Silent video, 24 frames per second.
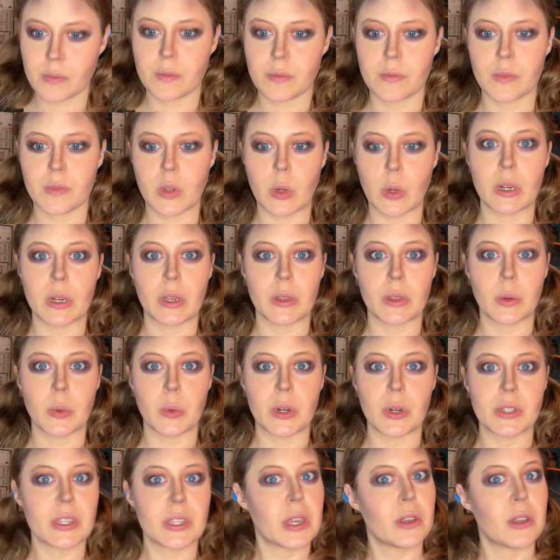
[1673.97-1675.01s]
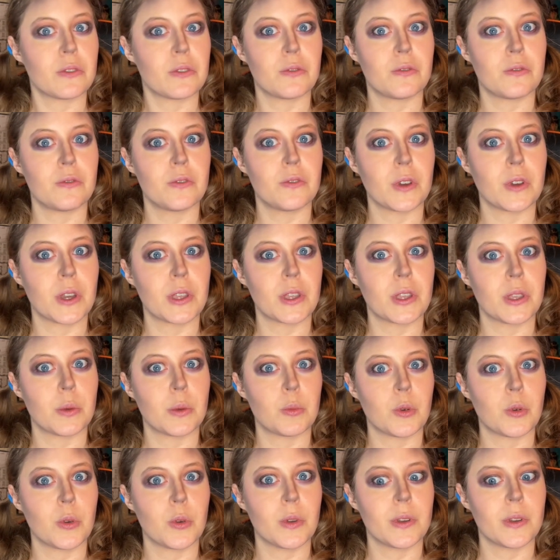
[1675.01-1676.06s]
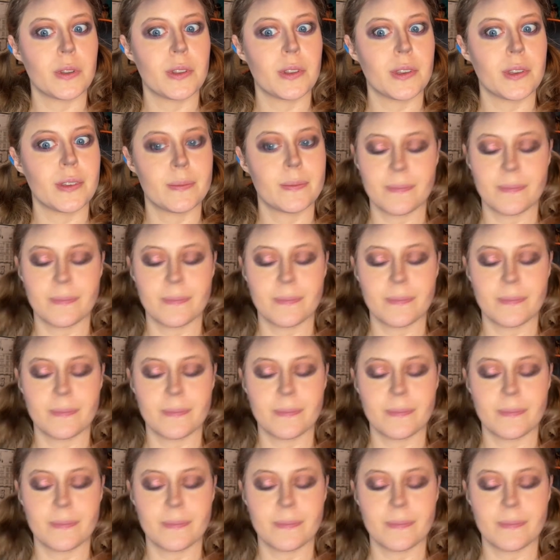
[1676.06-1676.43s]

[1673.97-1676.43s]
Or in other words, I could fuck it up royally.